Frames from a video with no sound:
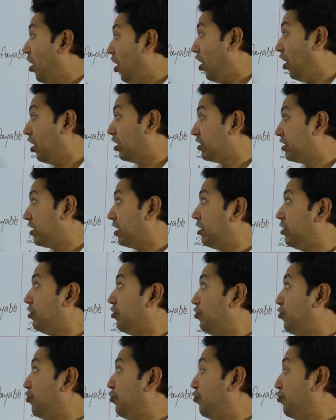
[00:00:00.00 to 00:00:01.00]
on the
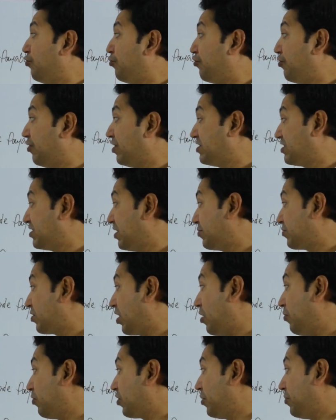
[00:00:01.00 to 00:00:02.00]
receipt
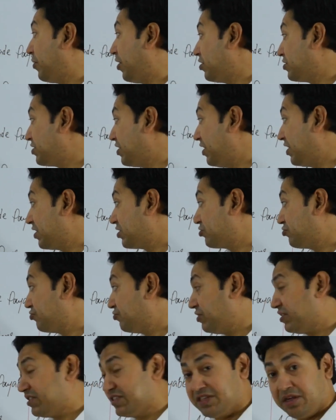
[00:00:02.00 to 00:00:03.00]
column, okay, because it is
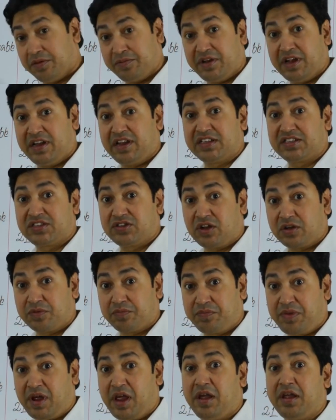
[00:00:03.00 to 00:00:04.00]
received, it is
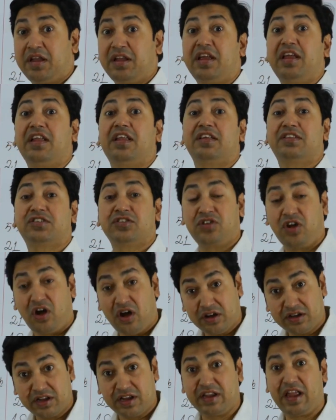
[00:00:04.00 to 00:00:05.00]
not paid, it is
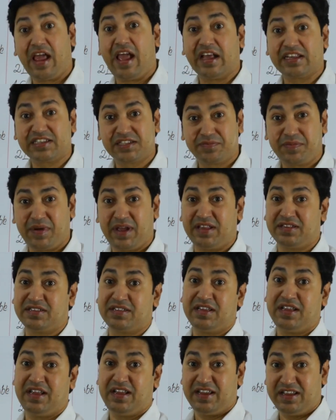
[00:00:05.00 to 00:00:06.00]
not an expense,
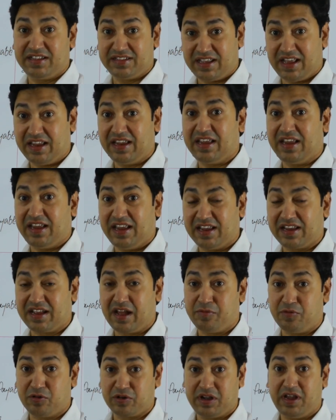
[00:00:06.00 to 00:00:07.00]
it is an
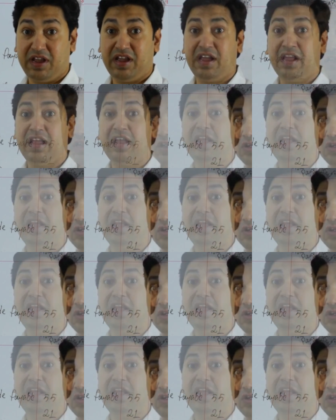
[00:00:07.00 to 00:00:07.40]
income, okay?